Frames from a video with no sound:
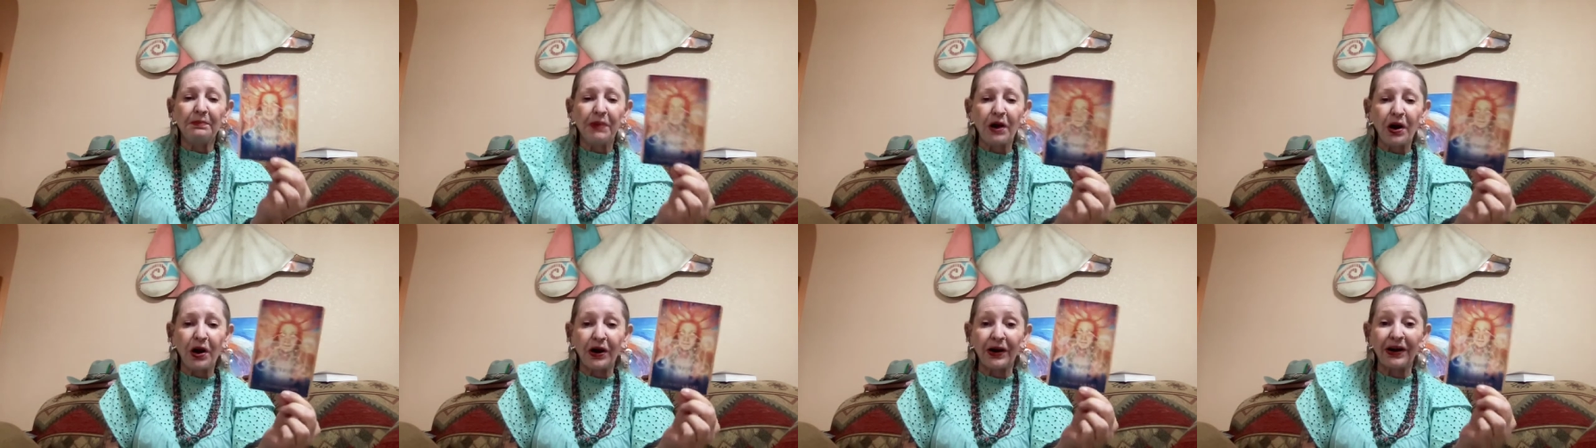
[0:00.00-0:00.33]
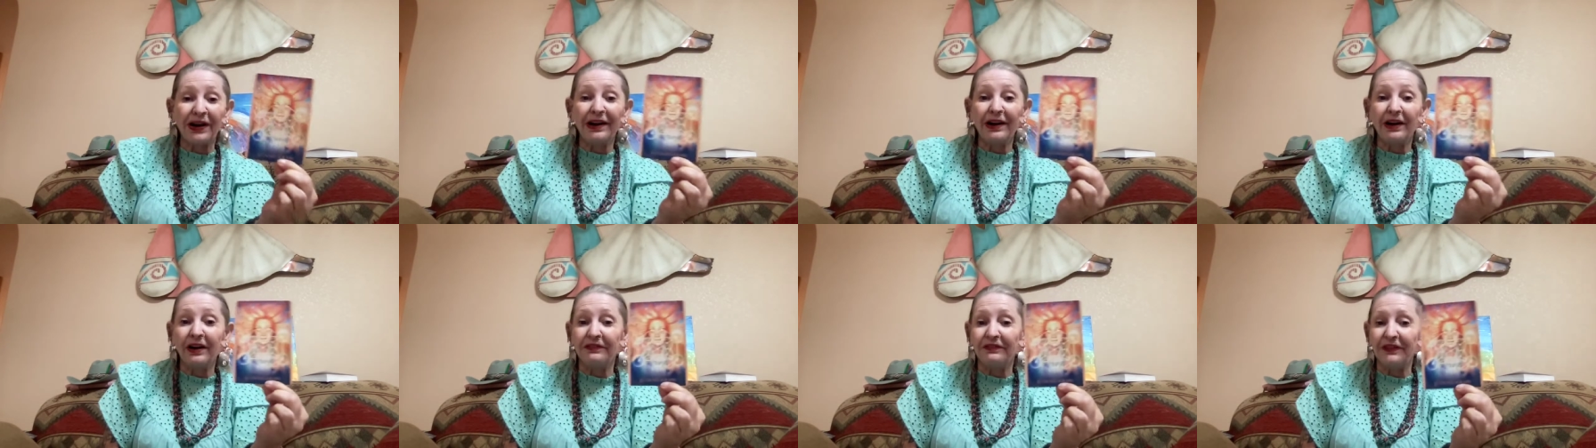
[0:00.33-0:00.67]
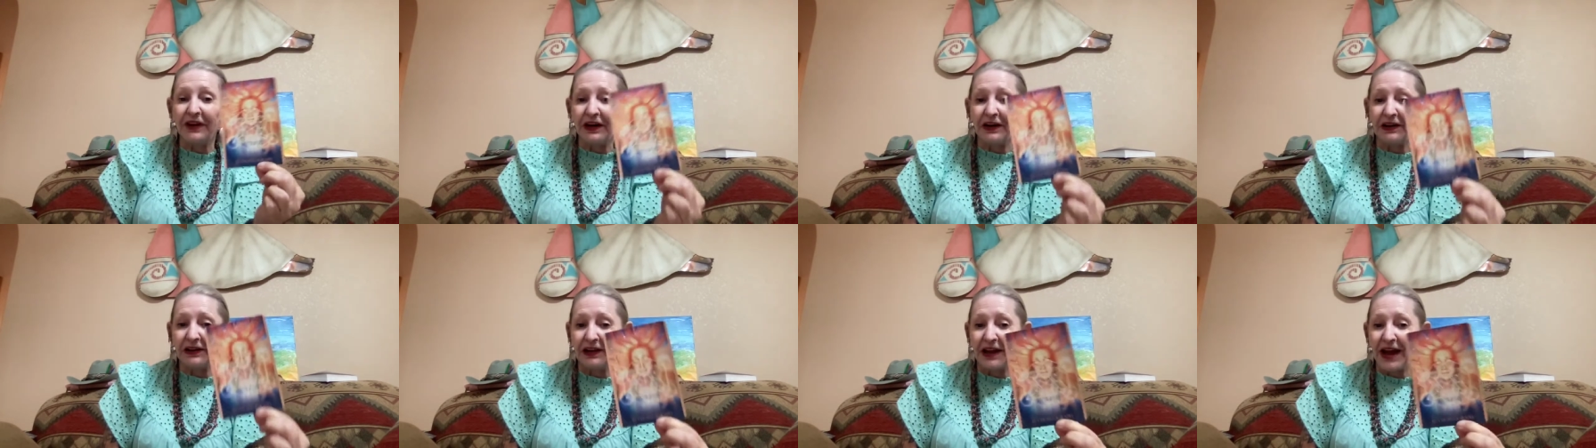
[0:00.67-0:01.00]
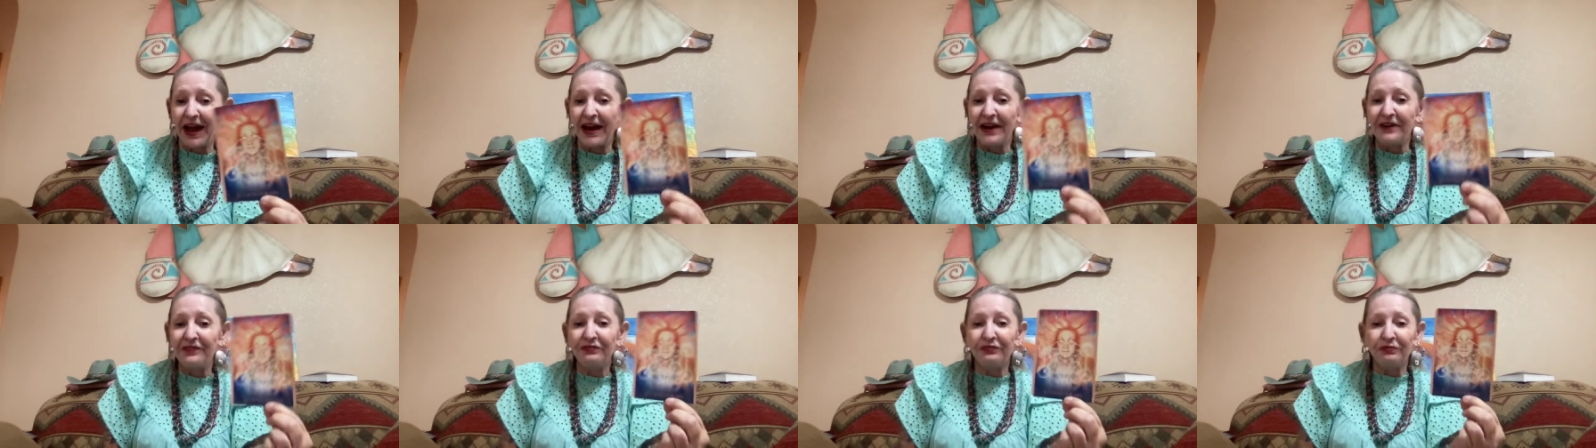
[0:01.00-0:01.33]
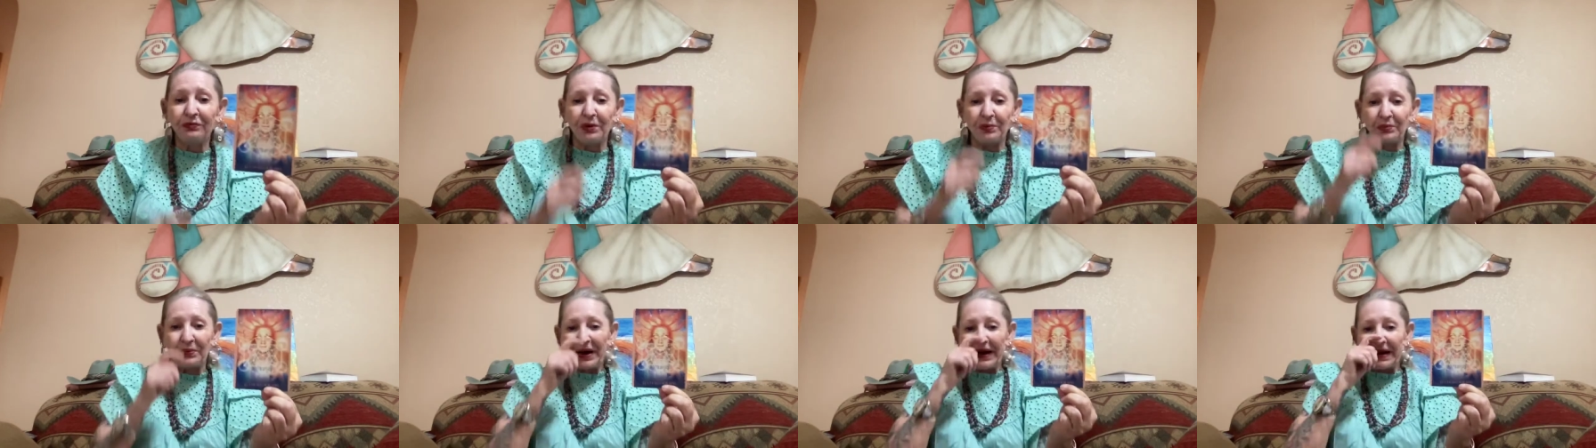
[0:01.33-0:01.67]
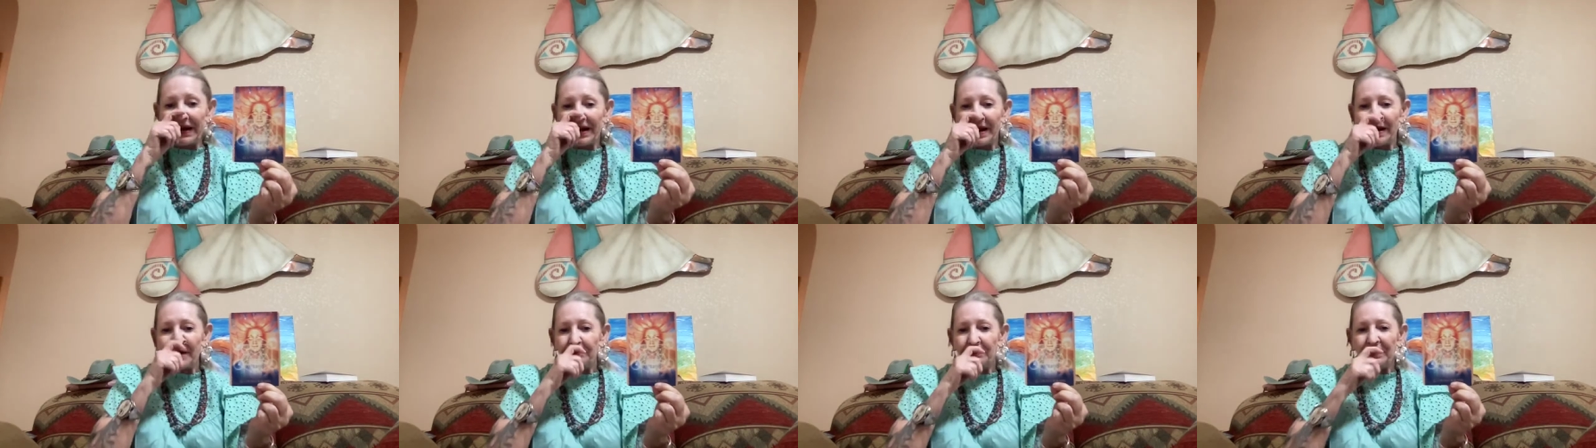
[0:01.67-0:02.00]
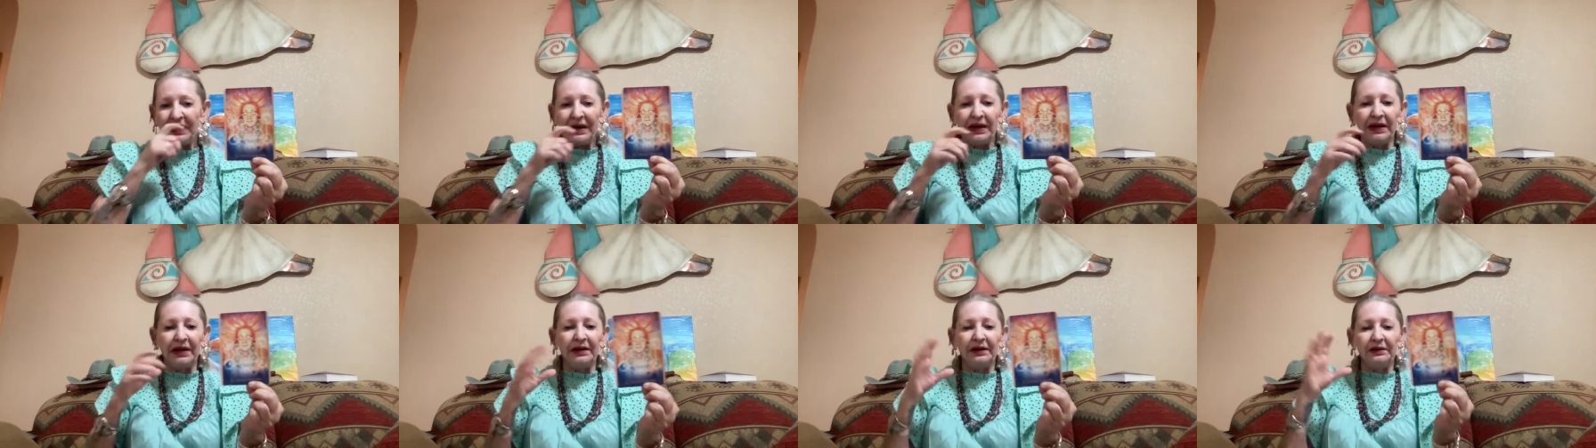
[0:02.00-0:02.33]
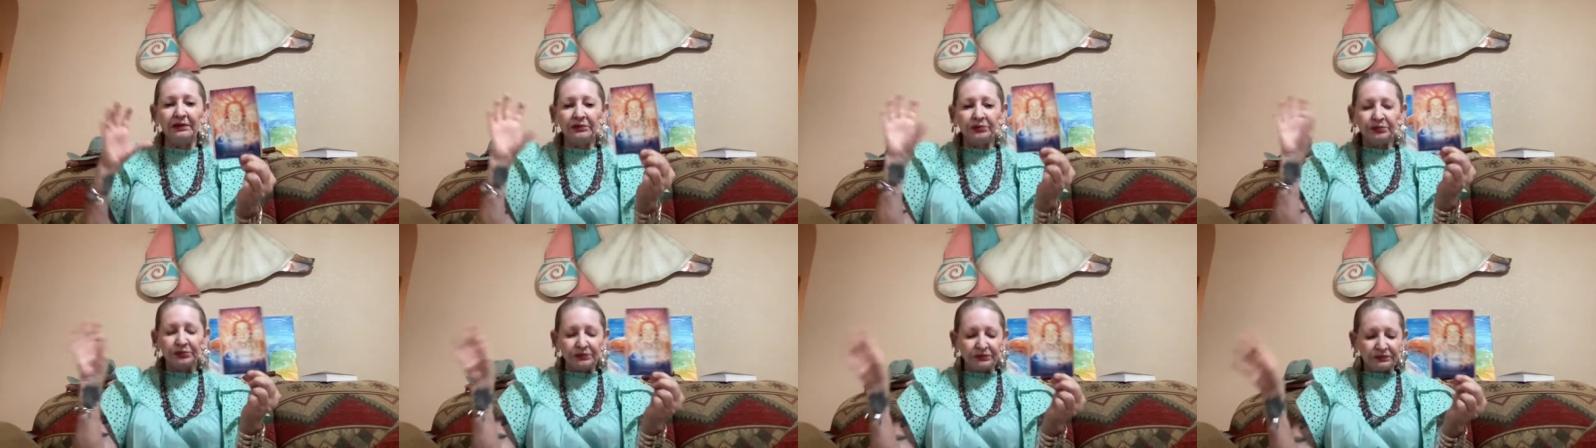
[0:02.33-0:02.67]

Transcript: part of our life when we come in.